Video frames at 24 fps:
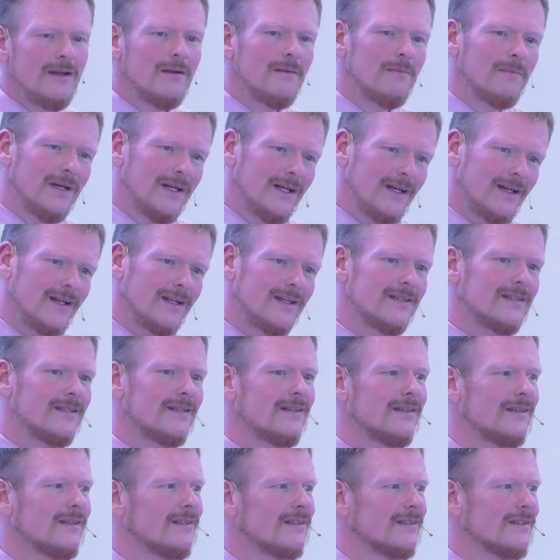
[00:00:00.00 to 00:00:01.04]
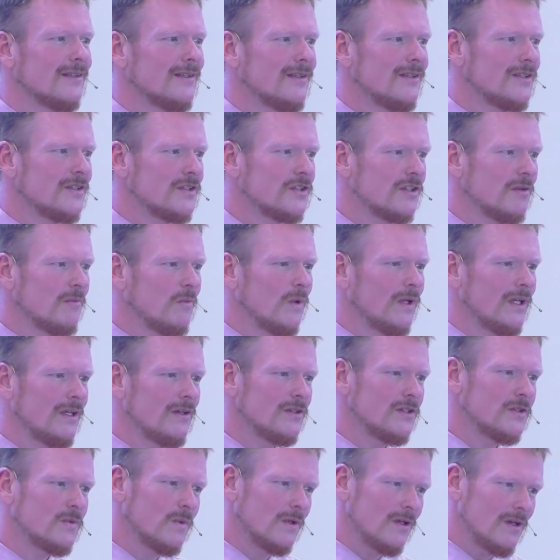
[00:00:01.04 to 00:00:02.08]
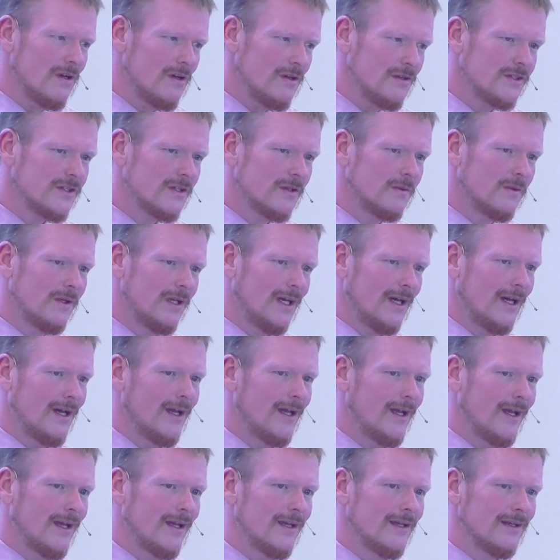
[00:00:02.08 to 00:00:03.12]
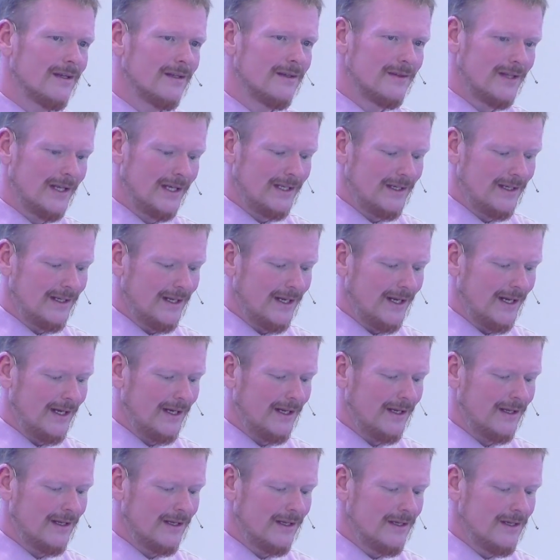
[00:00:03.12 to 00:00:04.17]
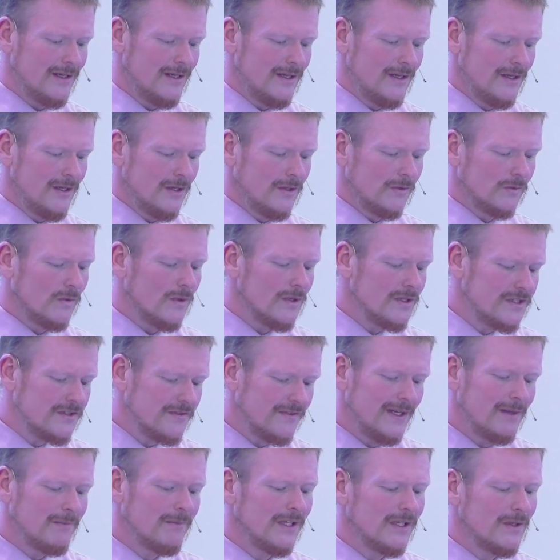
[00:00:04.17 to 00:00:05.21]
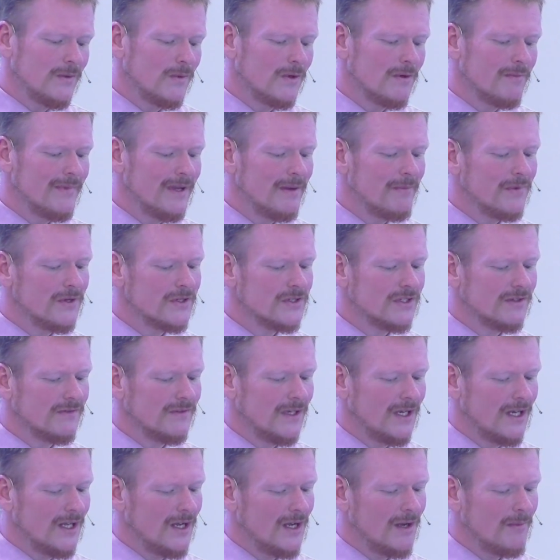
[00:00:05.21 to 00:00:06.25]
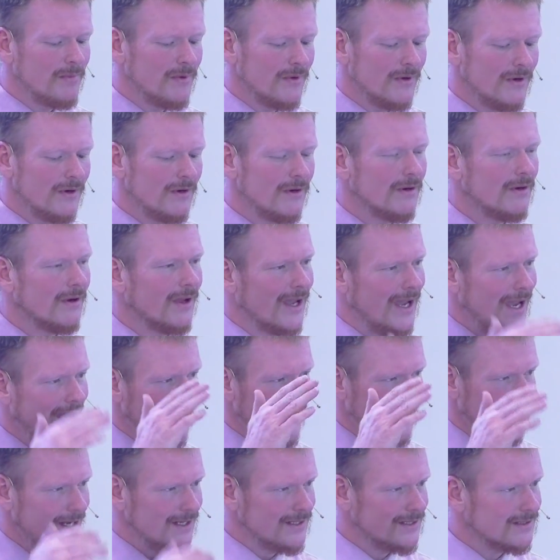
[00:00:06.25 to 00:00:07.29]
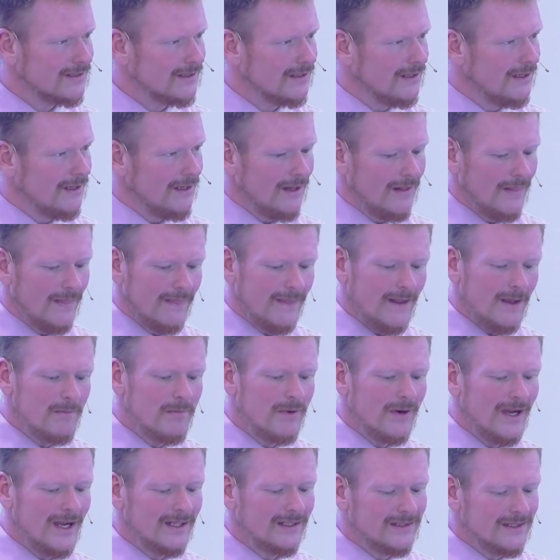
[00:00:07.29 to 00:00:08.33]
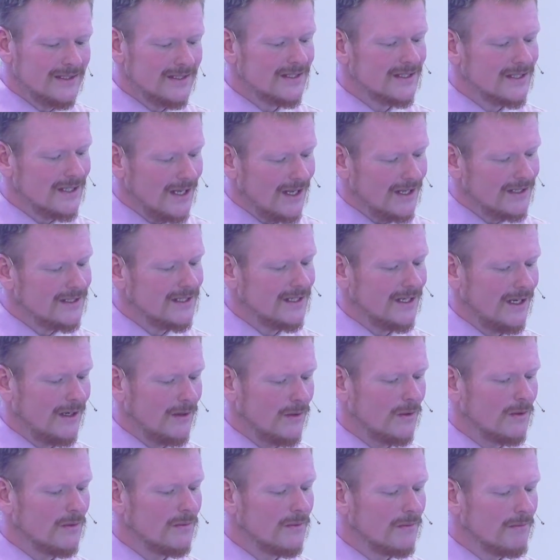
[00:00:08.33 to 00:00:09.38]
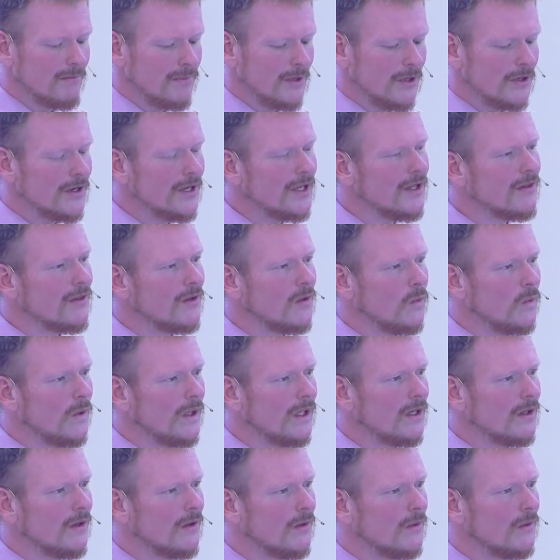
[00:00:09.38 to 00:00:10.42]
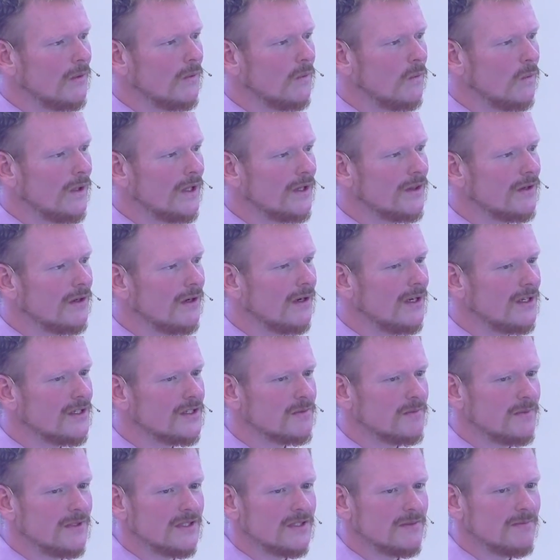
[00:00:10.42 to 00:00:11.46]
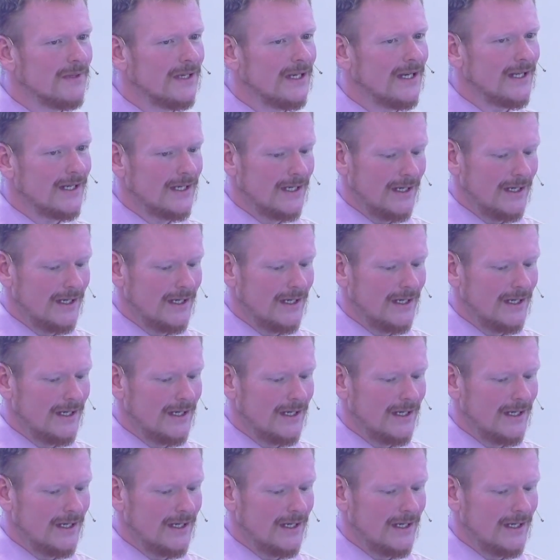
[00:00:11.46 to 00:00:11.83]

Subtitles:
But someone else would also die that day. Roy's family were members of an upper caste that practiced sati, or burning the widow with her husband's body.